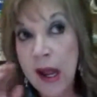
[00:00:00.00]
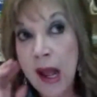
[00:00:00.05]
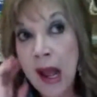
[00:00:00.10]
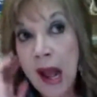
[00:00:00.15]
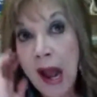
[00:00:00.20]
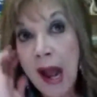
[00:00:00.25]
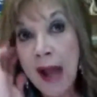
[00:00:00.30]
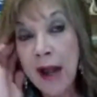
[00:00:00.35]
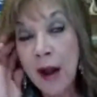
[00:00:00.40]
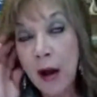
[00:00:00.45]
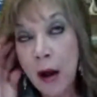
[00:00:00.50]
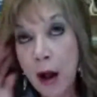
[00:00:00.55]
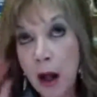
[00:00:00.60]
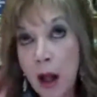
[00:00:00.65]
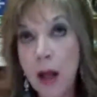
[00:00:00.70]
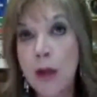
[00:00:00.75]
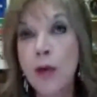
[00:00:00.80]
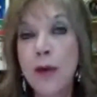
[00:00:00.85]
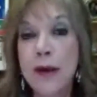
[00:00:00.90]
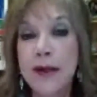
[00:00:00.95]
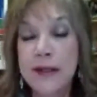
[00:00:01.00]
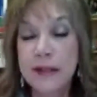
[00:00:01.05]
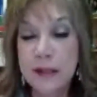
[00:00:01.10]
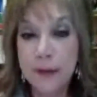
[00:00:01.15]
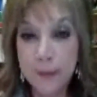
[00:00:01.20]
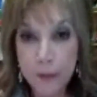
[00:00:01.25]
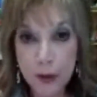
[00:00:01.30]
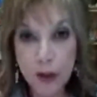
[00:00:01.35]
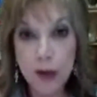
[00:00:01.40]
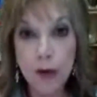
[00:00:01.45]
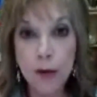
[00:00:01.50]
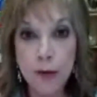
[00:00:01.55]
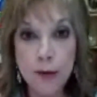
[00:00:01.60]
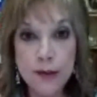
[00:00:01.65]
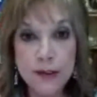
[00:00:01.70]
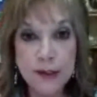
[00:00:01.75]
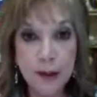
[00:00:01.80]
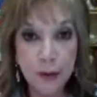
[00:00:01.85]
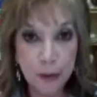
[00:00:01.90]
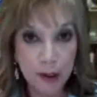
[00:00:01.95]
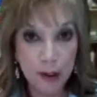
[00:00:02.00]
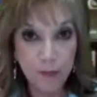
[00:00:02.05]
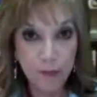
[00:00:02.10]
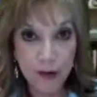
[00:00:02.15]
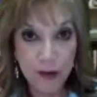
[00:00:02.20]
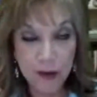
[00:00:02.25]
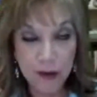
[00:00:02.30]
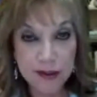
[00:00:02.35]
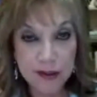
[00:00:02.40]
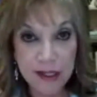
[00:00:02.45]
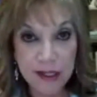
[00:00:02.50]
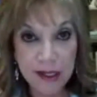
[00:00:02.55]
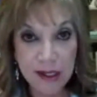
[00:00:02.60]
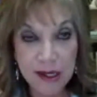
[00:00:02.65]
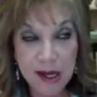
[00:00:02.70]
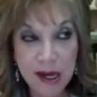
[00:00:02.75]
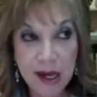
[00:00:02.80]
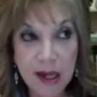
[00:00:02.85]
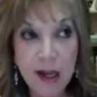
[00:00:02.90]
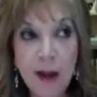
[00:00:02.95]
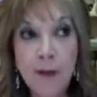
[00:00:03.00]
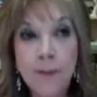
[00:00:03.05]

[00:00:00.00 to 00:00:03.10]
I always use the three fingers technique